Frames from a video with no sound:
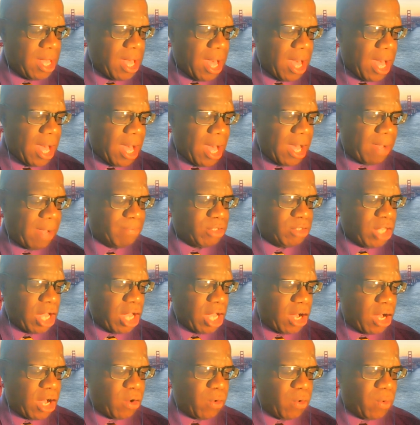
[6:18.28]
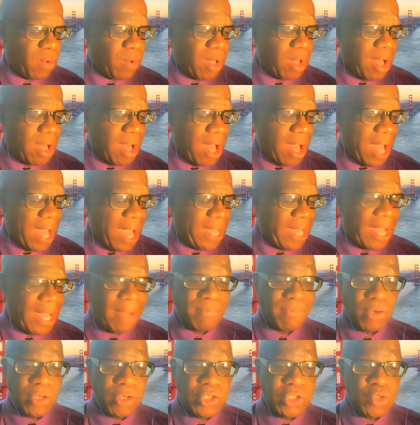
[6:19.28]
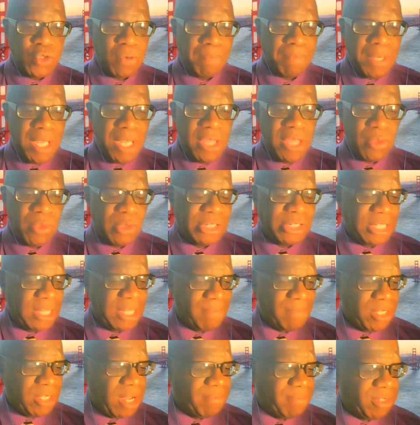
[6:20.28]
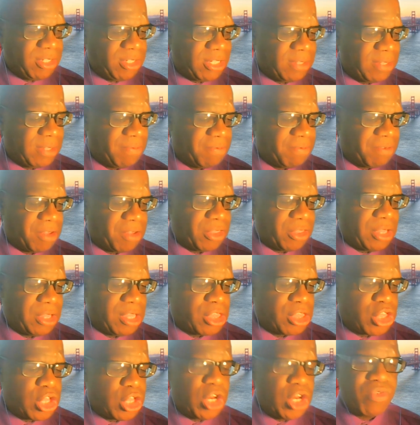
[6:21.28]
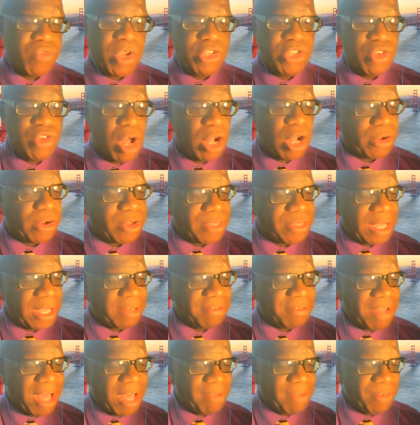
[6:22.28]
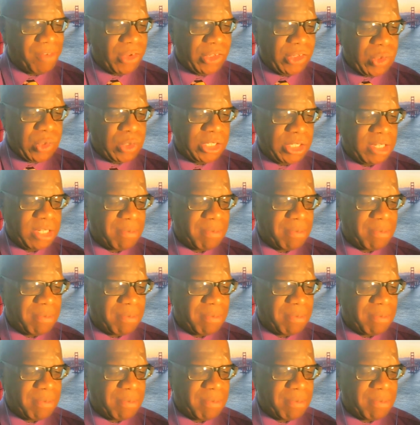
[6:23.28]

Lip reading: Now, I am going to repeat those symptoms for the children younger than 5 years old,